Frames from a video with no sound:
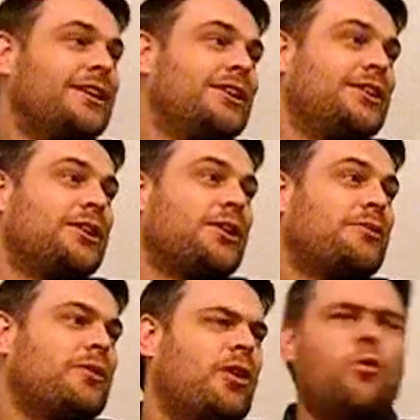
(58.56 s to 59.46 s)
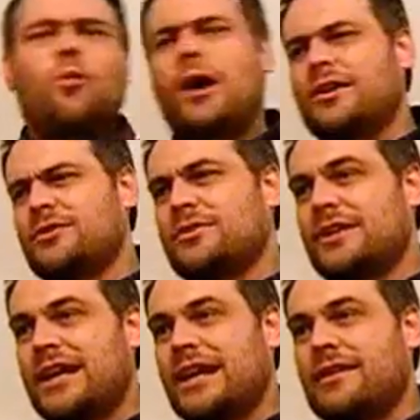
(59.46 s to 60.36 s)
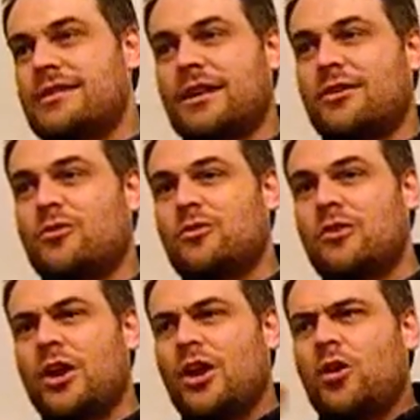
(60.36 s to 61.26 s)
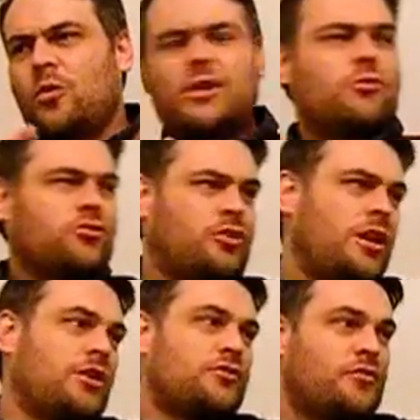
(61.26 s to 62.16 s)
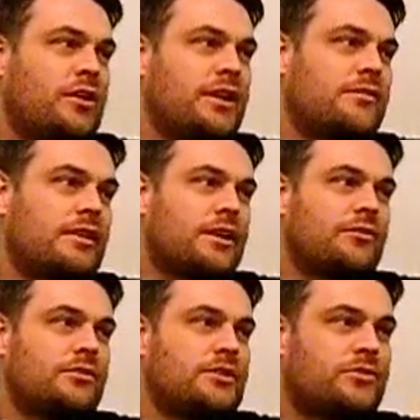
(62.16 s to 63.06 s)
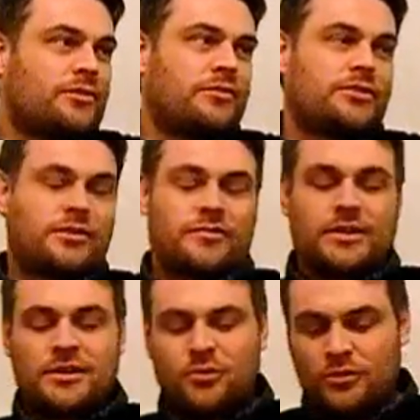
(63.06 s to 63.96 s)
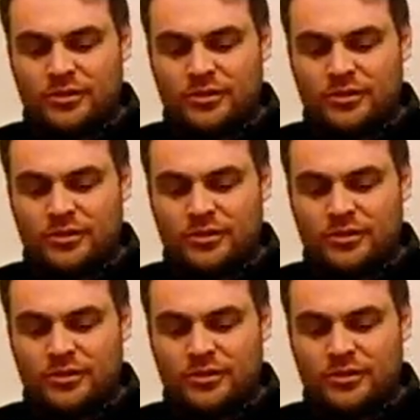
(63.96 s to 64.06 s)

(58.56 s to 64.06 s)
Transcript: You know, oh, I don't take anything, or we don't charge for anything, or this sort of stuff, and it all